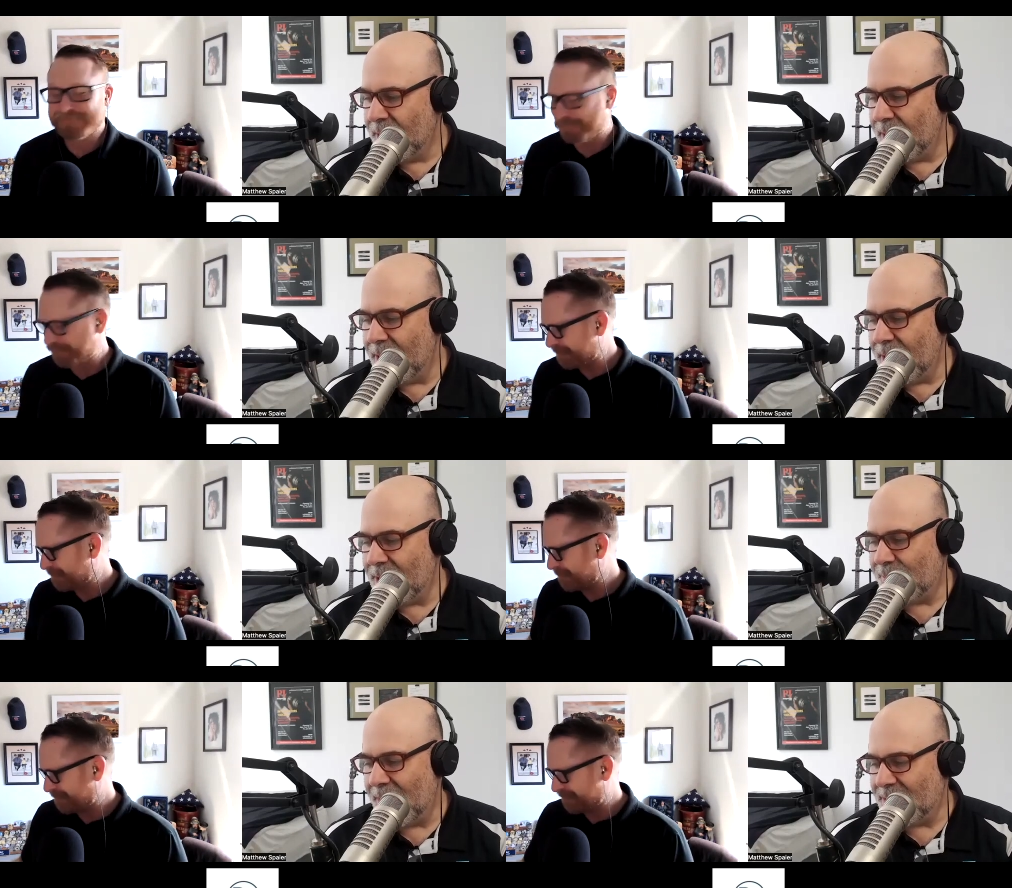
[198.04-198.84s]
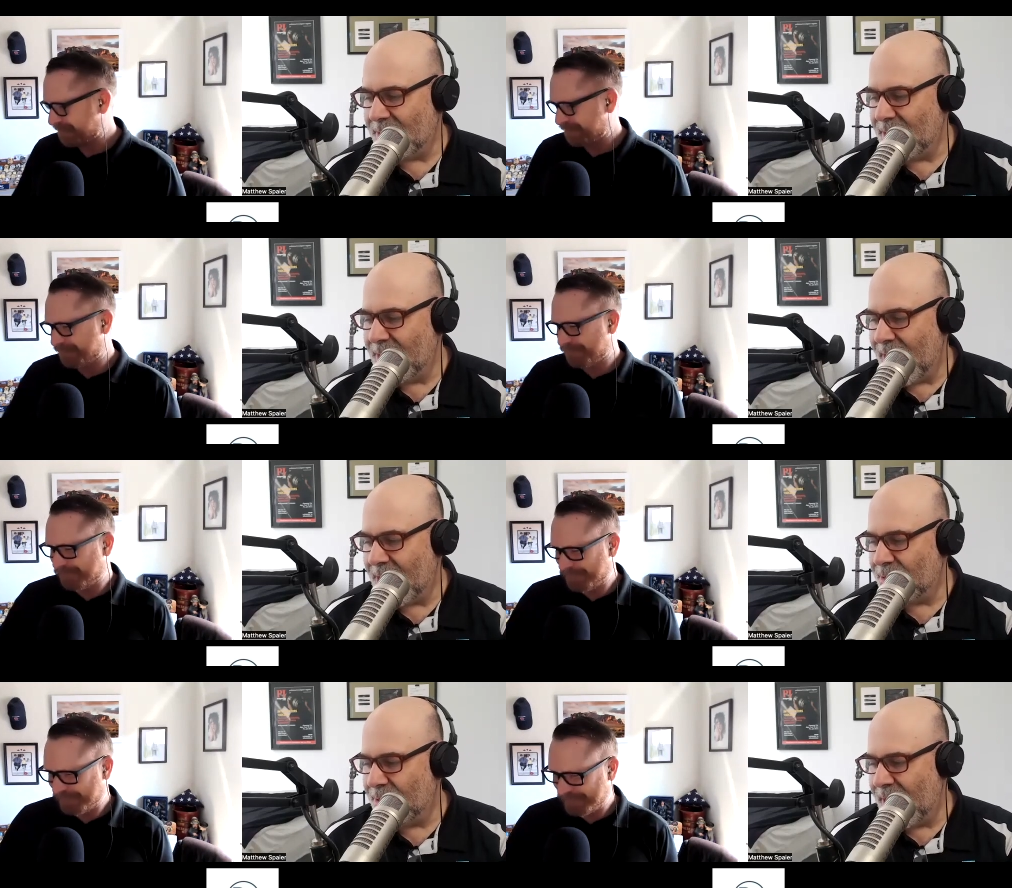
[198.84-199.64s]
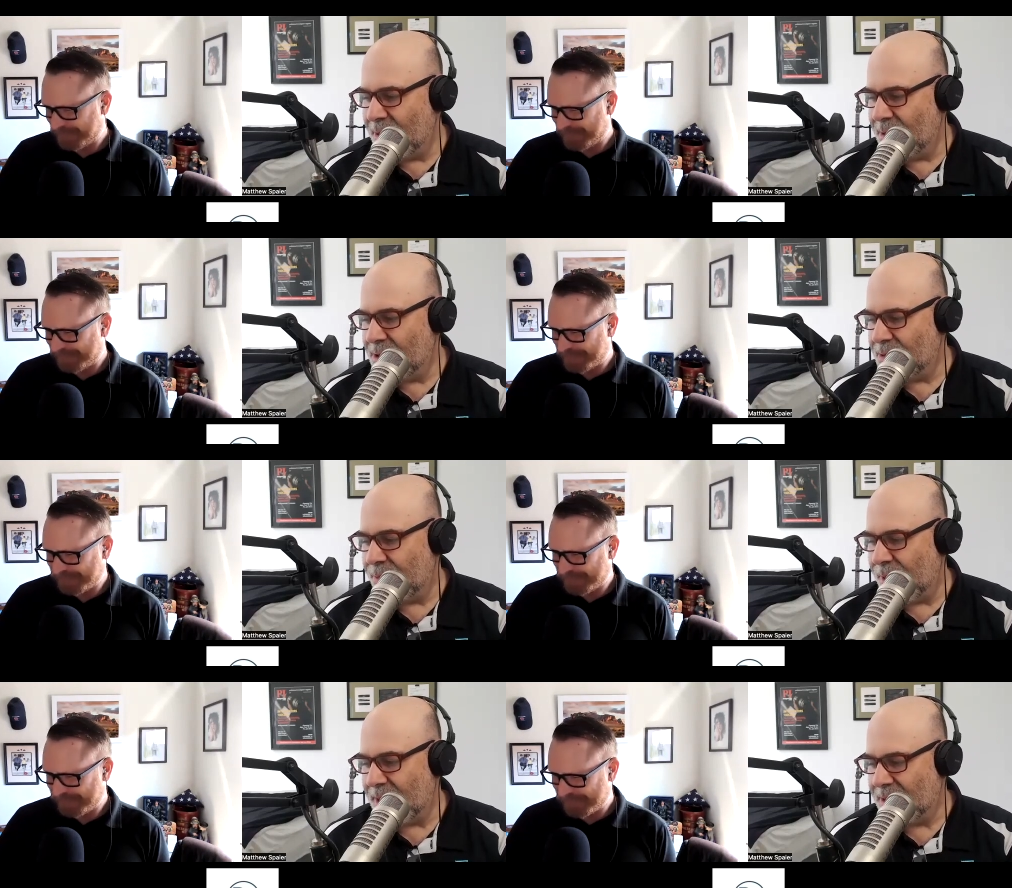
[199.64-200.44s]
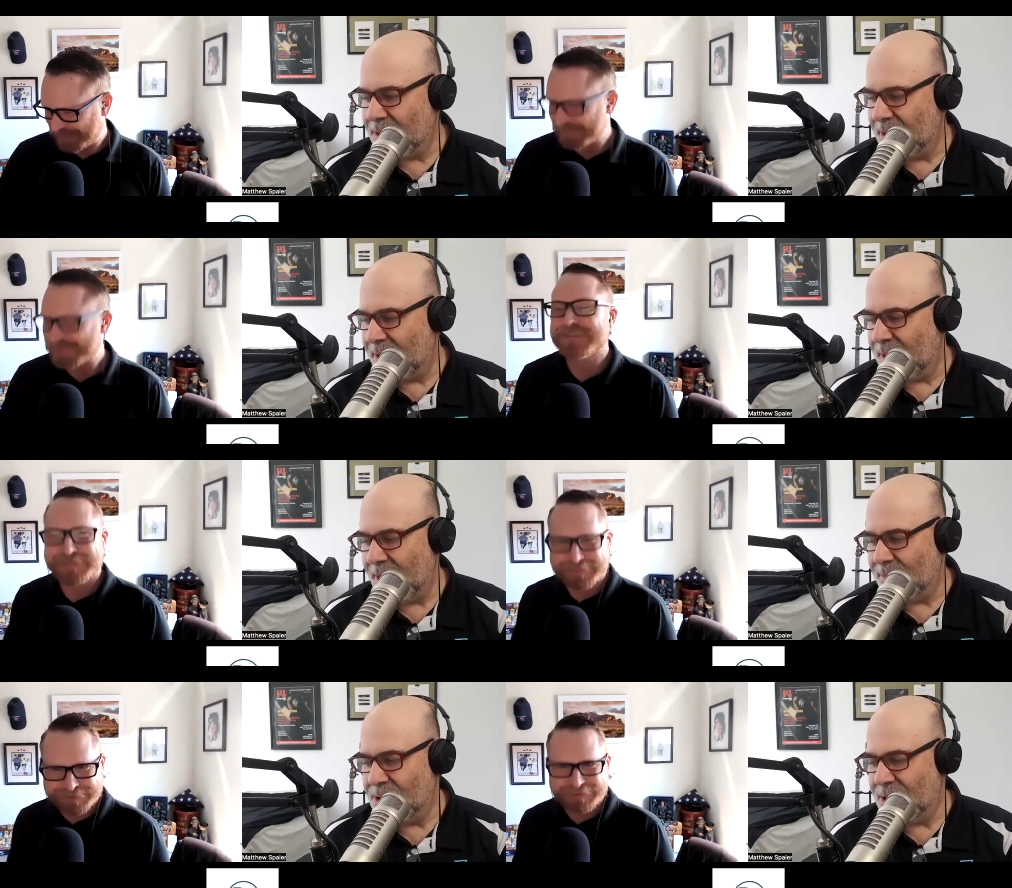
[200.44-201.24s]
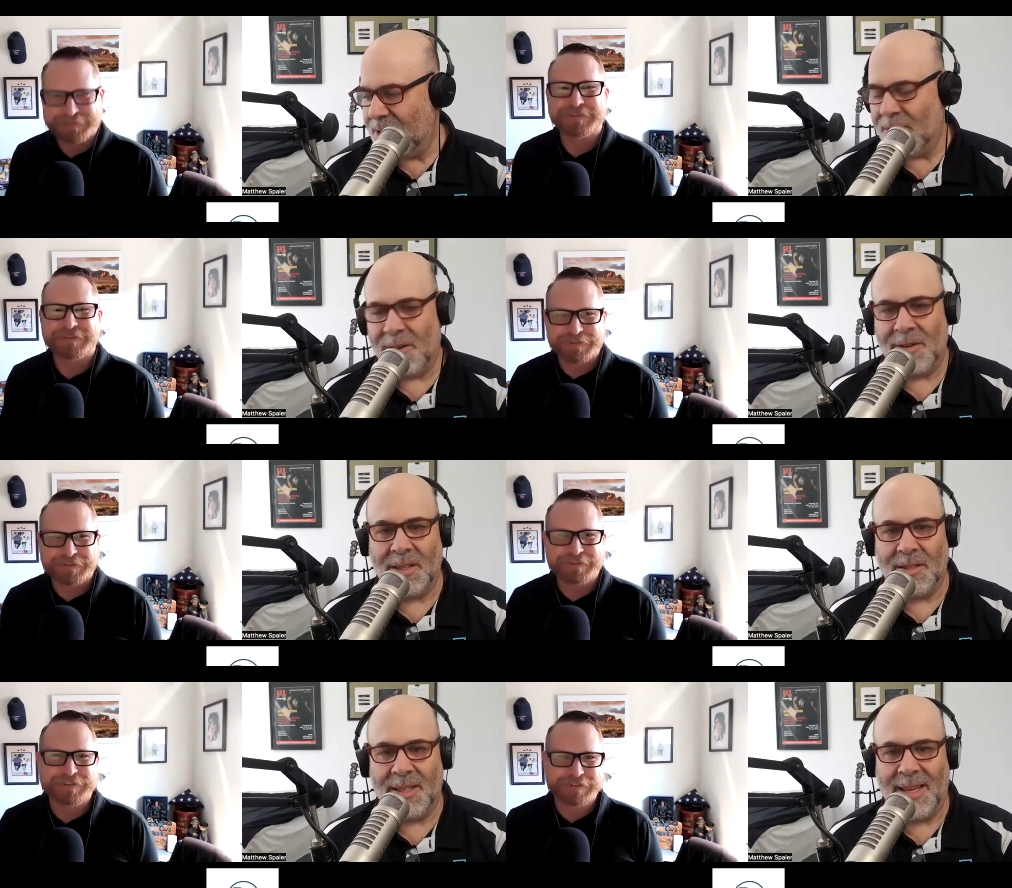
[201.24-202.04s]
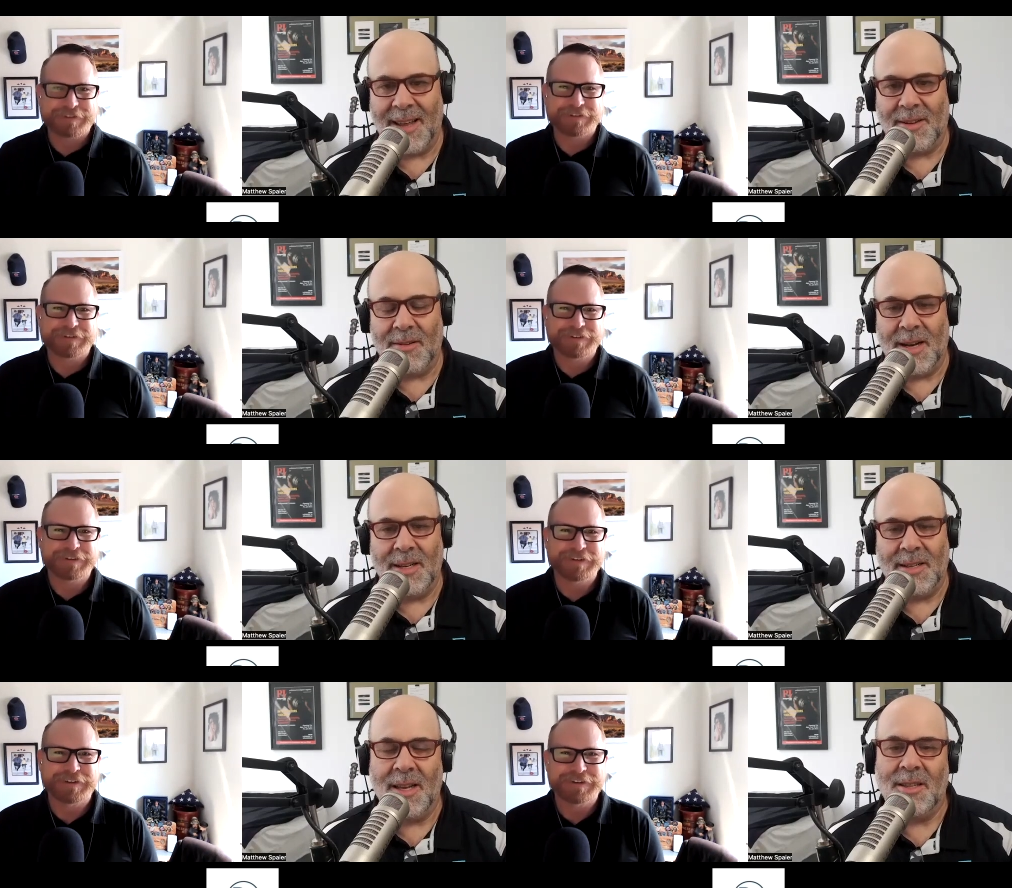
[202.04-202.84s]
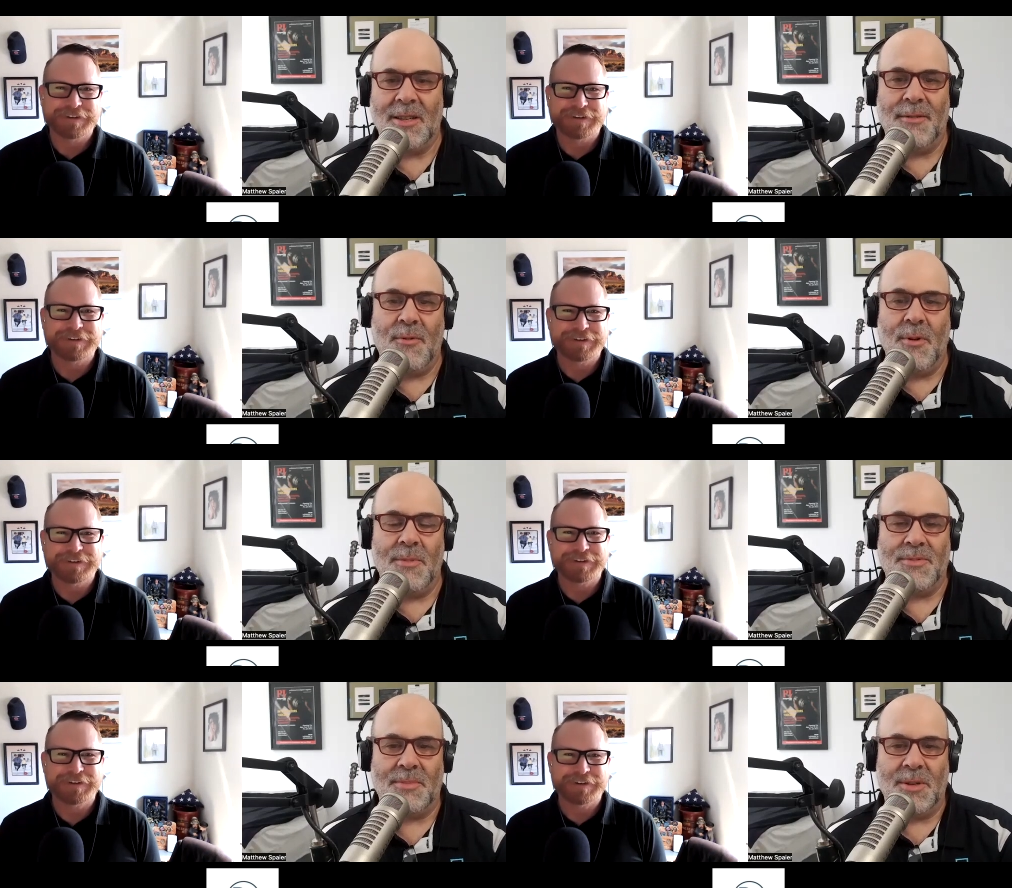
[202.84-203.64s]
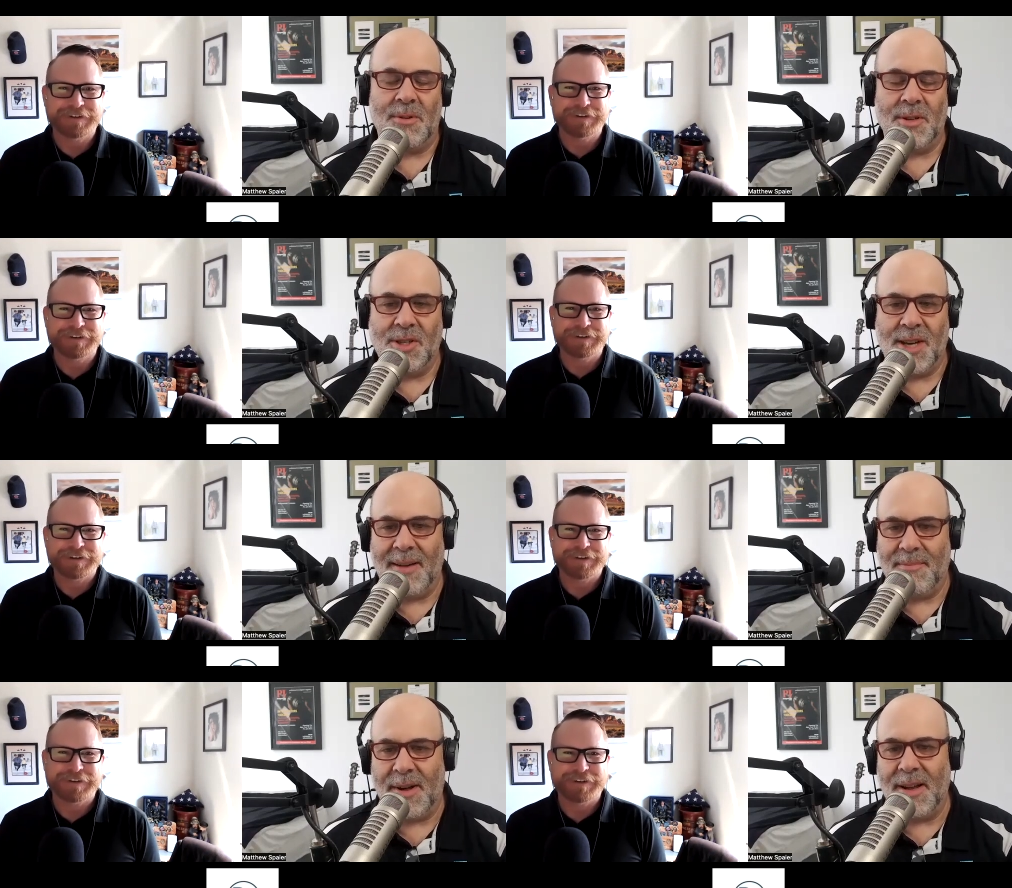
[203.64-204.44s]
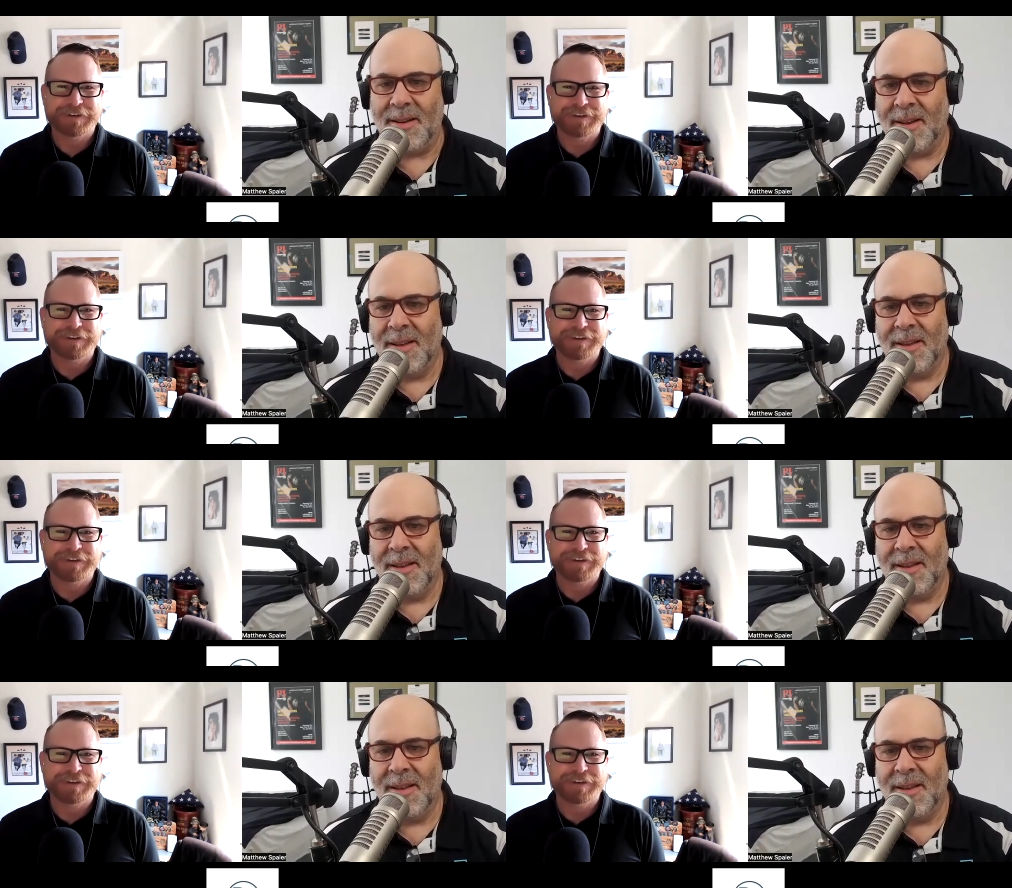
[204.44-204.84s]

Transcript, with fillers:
Speaker 1: it, it's basically natural language processing and machine learning together, and it, it's in the form of something called a chatbot,